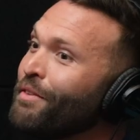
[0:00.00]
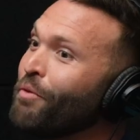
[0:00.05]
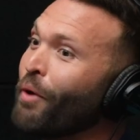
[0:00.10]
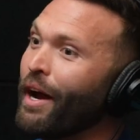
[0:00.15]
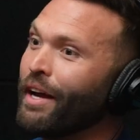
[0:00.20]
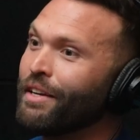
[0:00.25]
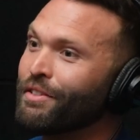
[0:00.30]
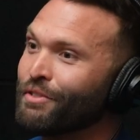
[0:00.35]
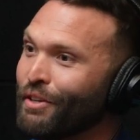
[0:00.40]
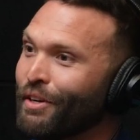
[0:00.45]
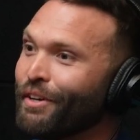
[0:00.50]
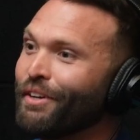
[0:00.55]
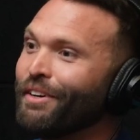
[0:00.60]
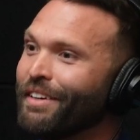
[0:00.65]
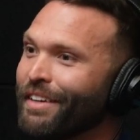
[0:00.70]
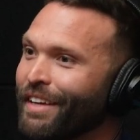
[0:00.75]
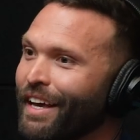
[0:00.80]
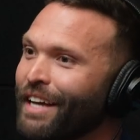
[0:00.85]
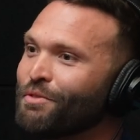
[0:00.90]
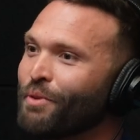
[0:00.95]
Right? So
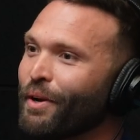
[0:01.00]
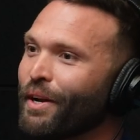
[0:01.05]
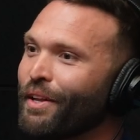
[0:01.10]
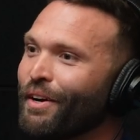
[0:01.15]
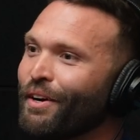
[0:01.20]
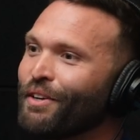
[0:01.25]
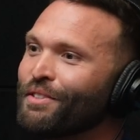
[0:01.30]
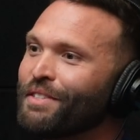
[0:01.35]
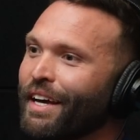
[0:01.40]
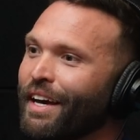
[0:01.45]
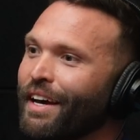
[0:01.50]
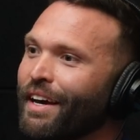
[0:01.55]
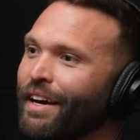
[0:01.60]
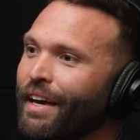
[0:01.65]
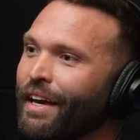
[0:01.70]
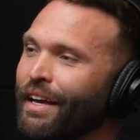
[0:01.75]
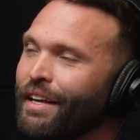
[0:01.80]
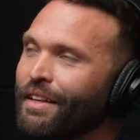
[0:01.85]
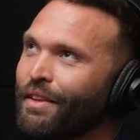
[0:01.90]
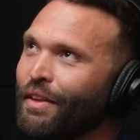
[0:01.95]
it's one of those that
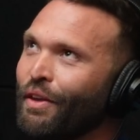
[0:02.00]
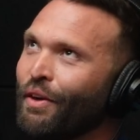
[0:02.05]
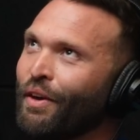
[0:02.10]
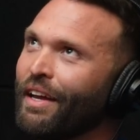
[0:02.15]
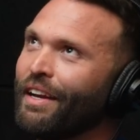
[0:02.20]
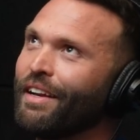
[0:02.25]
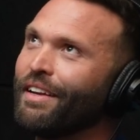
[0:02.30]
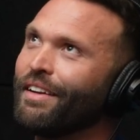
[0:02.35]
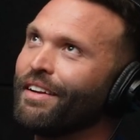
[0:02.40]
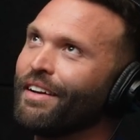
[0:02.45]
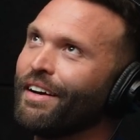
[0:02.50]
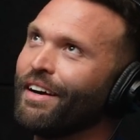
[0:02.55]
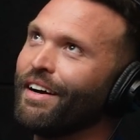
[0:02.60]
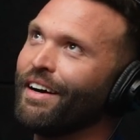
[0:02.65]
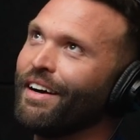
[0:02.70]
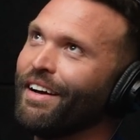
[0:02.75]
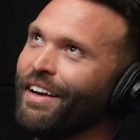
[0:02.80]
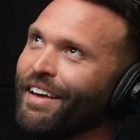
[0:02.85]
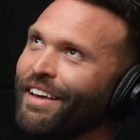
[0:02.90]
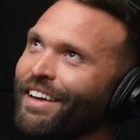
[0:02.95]
you can
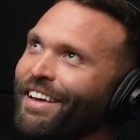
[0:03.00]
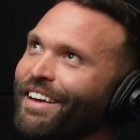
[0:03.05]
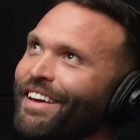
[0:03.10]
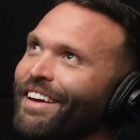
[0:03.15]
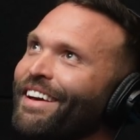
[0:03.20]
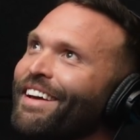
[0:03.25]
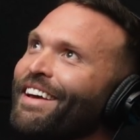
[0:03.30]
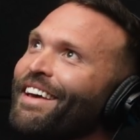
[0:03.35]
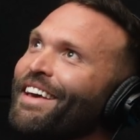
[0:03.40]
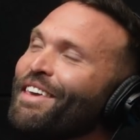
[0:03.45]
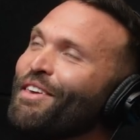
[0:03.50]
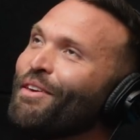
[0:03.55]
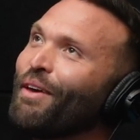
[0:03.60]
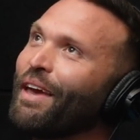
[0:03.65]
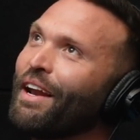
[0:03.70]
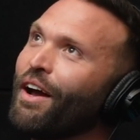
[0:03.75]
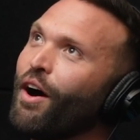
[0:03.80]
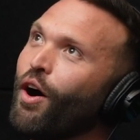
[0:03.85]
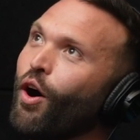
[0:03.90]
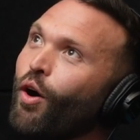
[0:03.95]

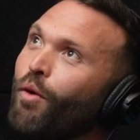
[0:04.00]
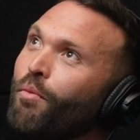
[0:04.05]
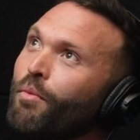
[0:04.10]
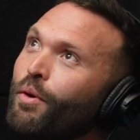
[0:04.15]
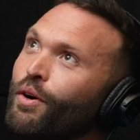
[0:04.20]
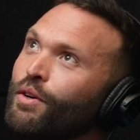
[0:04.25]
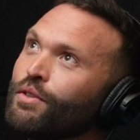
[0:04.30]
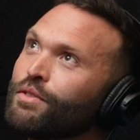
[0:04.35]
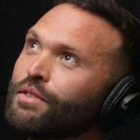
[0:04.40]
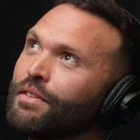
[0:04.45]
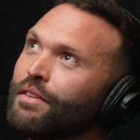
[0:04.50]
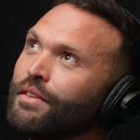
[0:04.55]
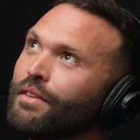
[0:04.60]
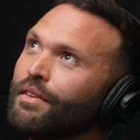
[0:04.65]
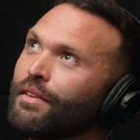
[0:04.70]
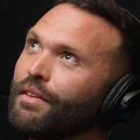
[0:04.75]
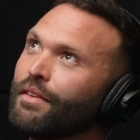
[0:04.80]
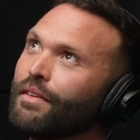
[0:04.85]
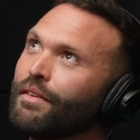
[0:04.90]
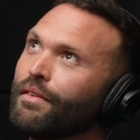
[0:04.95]
almost
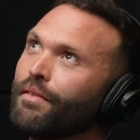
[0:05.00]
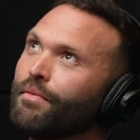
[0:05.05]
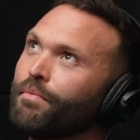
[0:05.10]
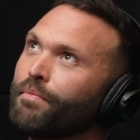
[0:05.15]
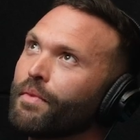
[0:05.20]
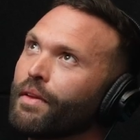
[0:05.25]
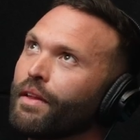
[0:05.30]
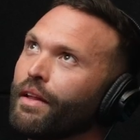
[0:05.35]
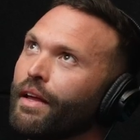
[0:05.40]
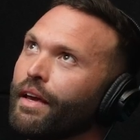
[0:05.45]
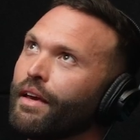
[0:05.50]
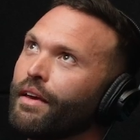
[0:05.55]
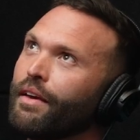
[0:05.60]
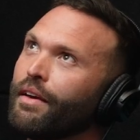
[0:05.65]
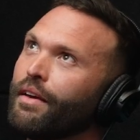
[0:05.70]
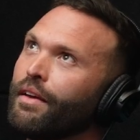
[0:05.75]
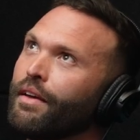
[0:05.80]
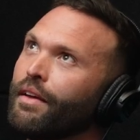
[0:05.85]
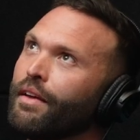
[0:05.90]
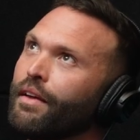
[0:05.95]
like,
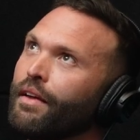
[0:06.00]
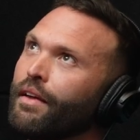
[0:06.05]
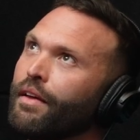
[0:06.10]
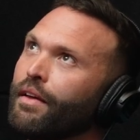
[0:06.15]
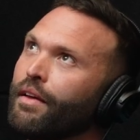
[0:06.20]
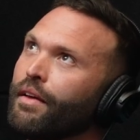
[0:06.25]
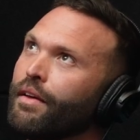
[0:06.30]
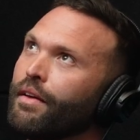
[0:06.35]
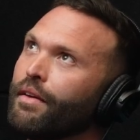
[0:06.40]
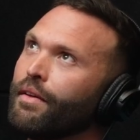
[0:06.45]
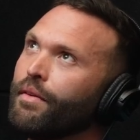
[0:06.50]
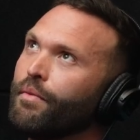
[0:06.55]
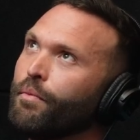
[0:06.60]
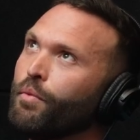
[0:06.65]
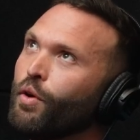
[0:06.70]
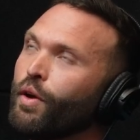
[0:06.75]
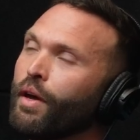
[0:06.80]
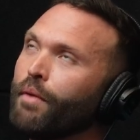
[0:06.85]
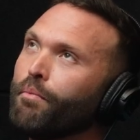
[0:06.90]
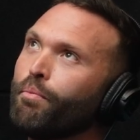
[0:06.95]
you
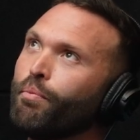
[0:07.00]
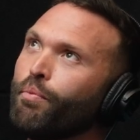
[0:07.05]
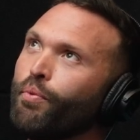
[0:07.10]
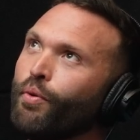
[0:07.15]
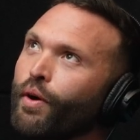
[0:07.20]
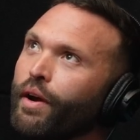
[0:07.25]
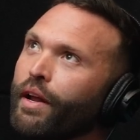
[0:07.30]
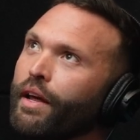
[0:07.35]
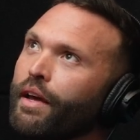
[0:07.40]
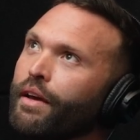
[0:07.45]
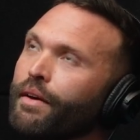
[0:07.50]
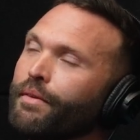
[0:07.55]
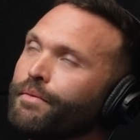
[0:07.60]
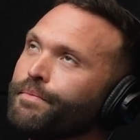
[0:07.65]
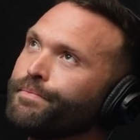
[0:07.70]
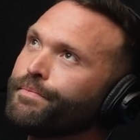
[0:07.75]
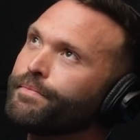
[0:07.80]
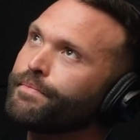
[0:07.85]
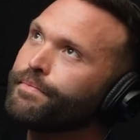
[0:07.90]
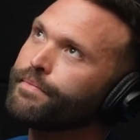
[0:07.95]
can pretty
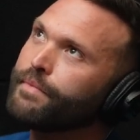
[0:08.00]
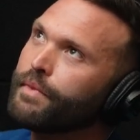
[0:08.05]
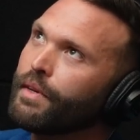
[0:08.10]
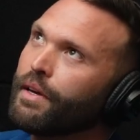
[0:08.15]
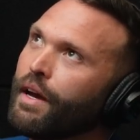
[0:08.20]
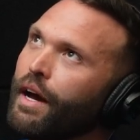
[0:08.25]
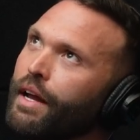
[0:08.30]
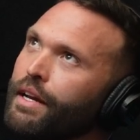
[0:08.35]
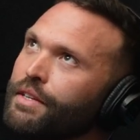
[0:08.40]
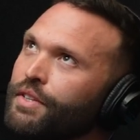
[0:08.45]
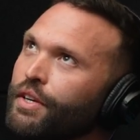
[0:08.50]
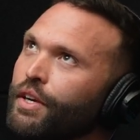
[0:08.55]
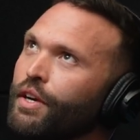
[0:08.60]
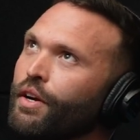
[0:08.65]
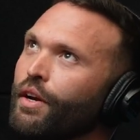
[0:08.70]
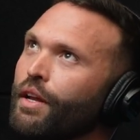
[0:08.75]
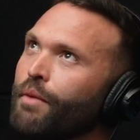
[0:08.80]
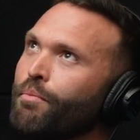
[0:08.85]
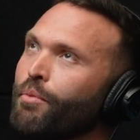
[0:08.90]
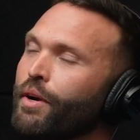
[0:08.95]
kind of
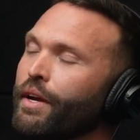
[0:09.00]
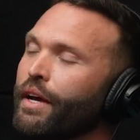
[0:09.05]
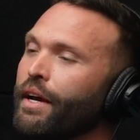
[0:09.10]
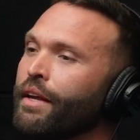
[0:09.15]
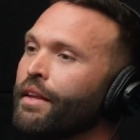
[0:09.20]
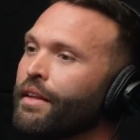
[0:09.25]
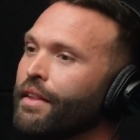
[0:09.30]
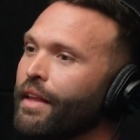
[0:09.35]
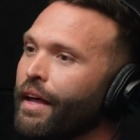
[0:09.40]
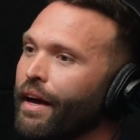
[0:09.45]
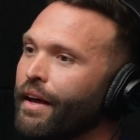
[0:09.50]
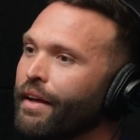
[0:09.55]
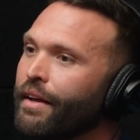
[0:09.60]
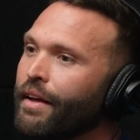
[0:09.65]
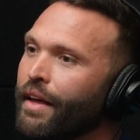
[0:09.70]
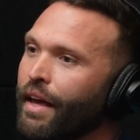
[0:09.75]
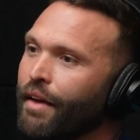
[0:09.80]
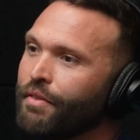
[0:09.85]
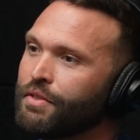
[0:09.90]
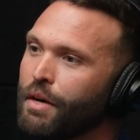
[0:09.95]
securely predict that
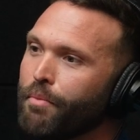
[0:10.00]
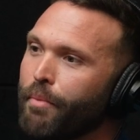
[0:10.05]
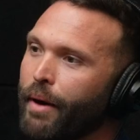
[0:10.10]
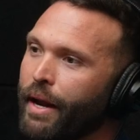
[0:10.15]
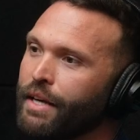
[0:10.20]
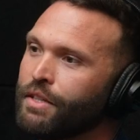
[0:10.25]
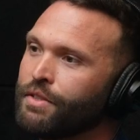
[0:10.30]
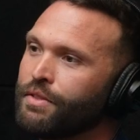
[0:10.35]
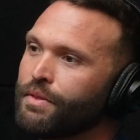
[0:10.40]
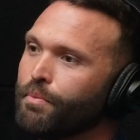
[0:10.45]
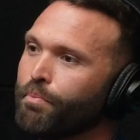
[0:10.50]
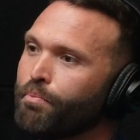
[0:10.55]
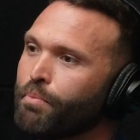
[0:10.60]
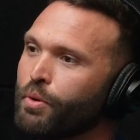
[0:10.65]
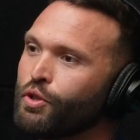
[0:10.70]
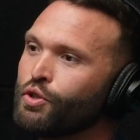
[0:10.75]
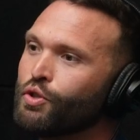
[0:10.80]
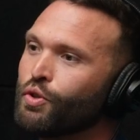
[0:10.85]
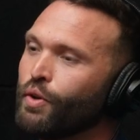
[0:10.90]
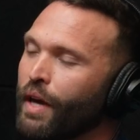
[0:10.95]
if somebody's
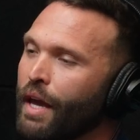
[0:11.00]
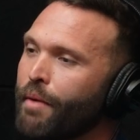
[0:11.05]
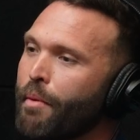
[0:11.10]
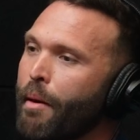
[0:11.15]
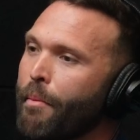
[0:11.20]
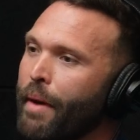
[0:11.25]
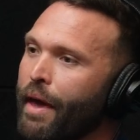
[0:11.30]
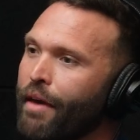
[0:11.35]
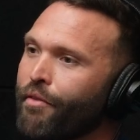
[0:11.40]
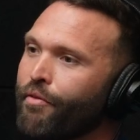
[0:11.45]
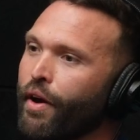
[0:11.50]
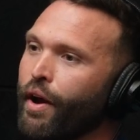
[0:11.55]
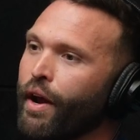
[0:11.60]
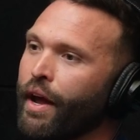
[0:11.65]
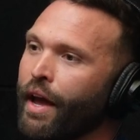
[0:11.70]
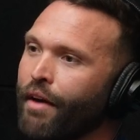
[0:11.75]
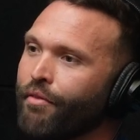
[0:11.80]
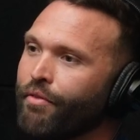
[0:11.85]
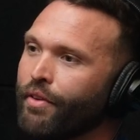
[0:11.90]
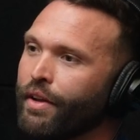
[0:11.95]
pursuing MMA very
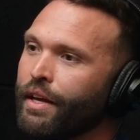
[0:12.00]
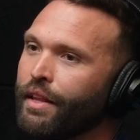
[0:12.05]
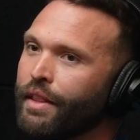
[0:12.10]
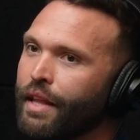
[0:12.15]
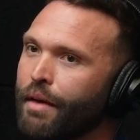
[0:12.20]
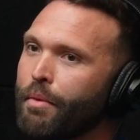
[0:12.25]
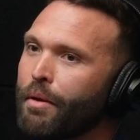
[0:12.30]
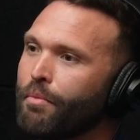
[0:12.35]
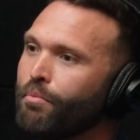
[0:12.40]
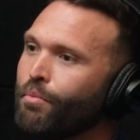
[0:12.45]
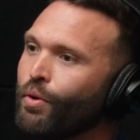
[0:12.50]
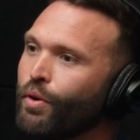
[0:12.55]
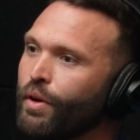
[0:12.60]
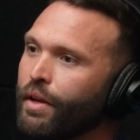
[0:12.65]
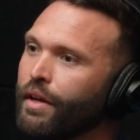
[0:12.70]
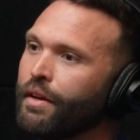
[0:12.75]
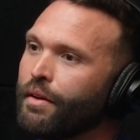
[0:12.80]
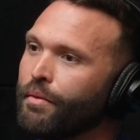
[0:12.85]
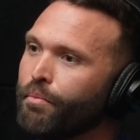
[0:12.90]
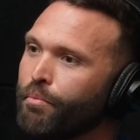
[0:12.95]
heavily, they've been
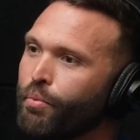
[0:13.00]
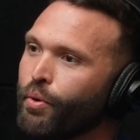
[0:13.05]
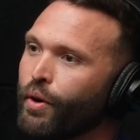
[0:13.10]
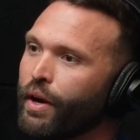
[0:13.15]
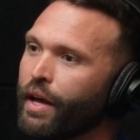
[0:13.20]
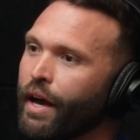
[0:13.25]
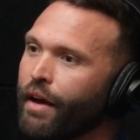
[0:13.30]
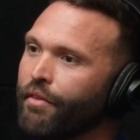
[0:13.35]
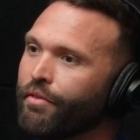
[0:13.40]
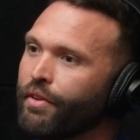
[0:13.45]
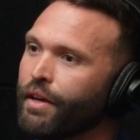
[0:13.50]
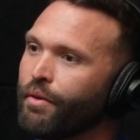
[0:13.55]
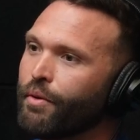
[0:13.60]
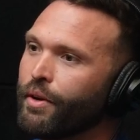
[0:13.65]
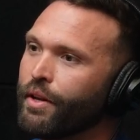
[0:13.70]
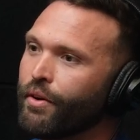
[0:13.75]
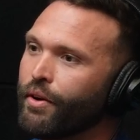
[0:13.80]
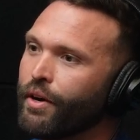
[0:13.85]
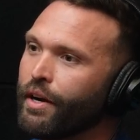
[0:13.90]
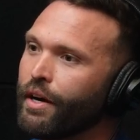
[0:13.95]
bullied pretty heavily when
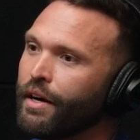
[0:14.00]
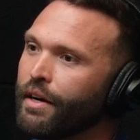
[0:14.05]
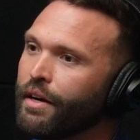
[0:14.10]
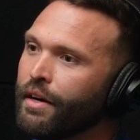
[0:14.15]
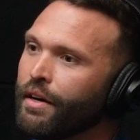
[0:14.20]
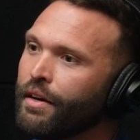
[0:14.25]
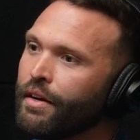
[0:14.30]
they were young.